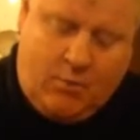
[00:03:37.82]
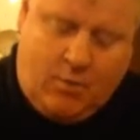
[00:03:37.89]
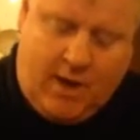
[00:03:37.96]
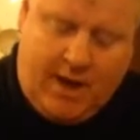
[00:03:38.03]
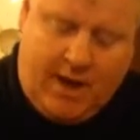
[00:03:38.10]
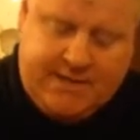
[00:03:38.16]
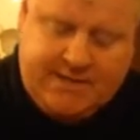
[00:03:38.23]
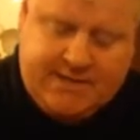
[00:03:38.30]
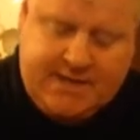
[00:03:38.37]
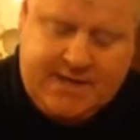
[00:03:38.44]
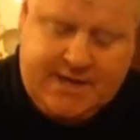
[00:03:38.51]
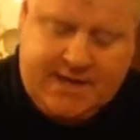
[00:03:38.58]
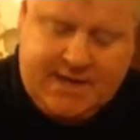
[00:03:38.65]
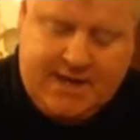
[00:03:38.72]
and while it's
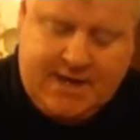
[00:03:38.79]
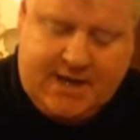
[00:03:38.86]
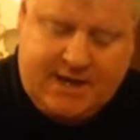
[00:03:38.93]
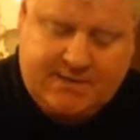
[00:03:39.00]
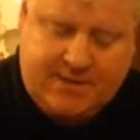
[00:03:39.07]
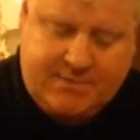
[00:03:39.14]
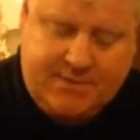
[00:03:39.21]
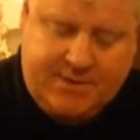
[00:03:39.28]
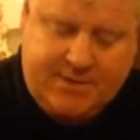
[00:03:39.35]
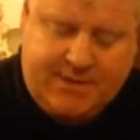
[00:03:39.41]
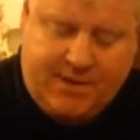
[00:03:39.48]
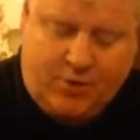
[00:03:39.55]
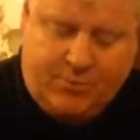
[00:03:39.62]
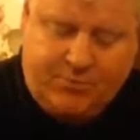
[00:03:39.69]
there, as I
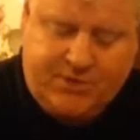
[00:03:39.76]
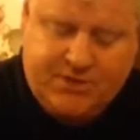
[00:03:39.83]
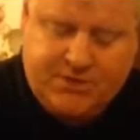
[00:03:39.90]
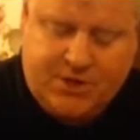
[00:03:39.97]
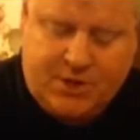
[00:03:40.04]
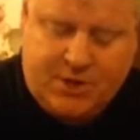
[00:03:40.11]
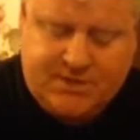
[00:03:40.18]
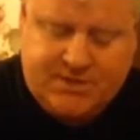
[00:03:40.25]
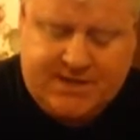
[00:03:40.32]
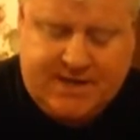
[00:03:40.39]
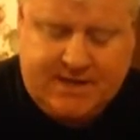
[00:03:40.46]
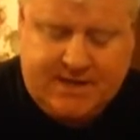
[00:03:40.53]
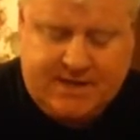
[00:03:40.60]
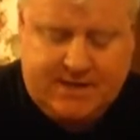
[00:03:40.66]
bring that up, this goes
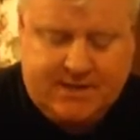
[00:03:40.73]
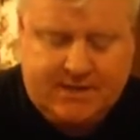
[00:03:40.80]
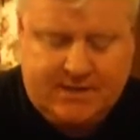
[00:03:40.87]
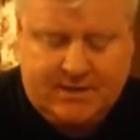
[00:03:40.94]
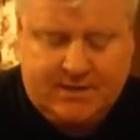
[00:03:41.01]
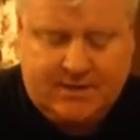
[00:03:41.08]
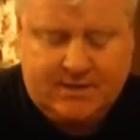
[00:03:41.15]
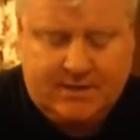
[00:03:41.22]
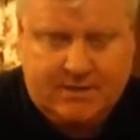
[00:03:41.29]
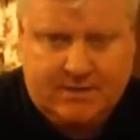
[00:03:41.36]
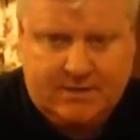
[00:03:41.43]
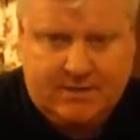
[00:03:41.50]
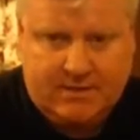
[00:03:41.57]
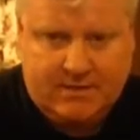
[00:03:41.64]
in.
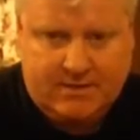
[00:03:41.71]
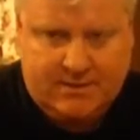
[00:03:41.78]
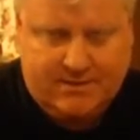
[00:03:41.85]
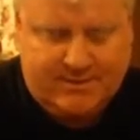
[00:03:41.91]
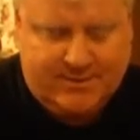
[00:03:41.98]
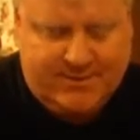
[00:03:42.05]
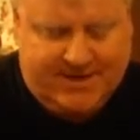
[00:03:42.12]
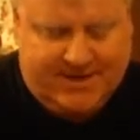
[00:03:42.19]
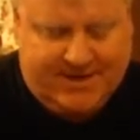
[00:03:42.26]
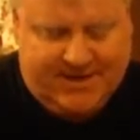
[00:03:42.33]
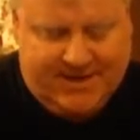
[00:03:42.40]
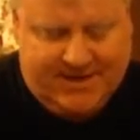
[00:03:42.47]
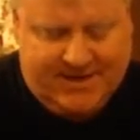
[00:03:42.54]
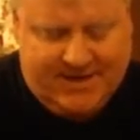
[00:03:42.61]

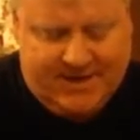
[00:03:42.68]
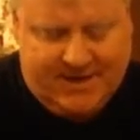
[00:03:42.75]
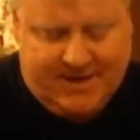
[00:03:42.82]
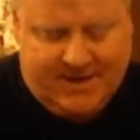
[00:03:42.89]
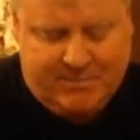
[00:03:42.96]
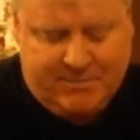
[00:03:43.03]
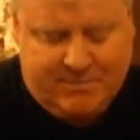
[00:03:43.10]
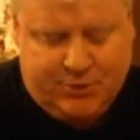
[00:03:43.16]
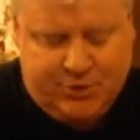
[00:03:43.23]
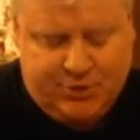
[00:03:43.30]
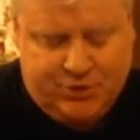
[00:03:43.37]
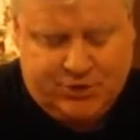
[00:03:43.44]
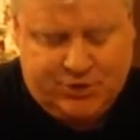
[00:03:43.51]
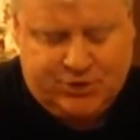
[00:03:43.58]
Okay, I
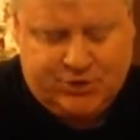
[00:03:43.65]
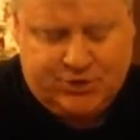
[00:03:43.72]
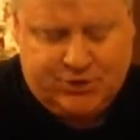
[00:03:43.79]
push,